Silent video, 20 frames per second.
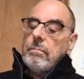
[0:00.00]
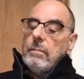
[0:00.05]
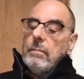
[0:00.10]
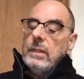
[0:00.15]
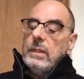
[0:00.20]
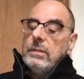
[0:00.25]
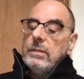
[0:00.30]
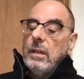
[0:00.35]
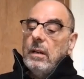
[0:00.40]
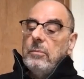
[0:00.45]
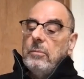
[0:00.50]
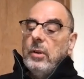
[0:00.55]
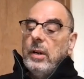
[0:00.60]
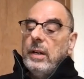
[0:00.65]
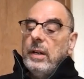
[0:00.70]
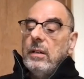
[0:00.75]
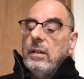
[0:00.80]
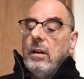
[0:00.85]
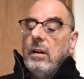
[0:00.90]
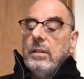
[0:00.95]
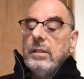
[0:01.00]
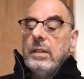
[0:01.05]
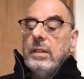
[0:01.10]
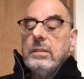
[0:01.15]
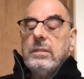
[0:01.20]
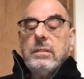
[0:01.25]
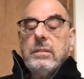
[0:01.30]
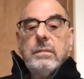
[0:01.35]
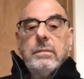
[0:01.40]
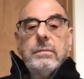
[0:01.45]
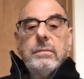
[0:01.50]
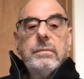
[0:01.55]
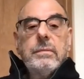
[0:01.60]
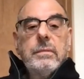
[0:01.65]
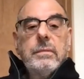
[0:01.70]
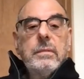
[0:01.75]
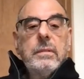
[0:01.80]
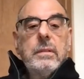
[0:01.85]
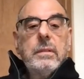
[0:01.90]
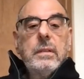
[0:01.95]
Somewhere in all this,
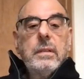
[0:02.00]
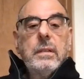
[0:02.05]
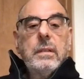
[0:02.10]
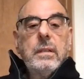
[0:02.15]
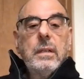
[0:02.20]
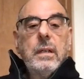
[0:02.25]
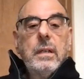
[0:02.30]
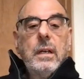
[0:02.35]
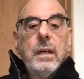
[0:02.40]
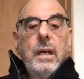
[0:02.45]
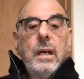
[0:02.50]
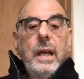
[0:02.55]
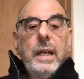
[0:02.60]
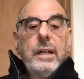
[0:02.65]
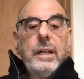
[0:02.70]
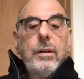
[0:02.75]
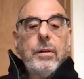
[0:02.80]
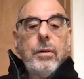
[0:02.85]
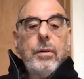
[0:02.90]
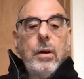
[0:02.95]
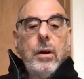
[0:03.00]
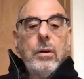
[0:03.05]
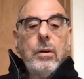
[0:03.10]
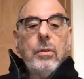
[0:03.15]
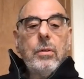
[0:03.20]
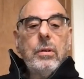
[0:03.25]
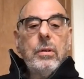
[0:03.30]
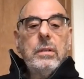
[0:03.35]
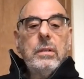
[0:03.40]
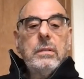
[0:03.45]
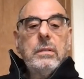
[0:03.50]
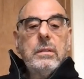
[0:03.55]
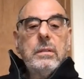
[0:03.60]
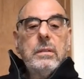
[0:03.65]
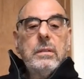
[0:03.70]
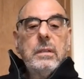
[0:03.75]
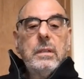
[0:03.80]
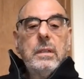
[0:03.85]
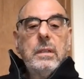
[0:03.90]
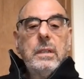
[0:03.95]
a crow
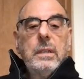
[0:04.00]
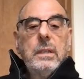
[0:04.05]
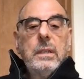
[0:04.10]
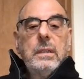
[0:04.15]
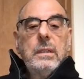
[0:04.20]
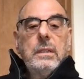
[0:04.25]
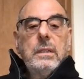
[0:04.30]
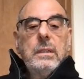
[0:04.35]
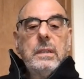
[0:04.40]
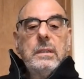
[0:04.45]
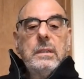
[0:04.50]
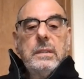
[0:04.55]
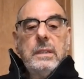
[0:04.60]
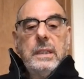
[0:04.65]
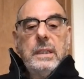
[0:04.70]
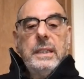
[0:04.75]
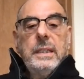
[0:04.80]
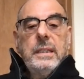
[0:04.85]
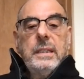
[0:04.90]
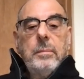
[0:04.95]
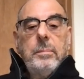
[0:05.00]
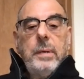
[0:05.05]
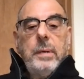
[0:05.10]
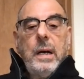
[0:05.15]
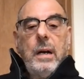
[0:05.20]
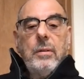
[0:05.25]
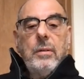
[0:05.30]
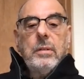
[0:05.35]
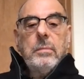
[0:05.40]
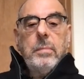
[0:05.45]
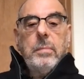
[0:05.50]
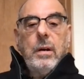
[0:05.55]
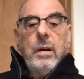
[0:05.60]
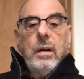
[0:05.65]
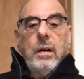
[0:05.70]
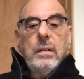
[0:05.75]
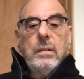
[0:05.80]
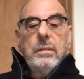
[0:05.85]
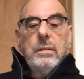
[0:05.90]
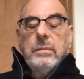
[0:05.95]
is eating a power
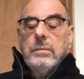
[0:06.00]
bar.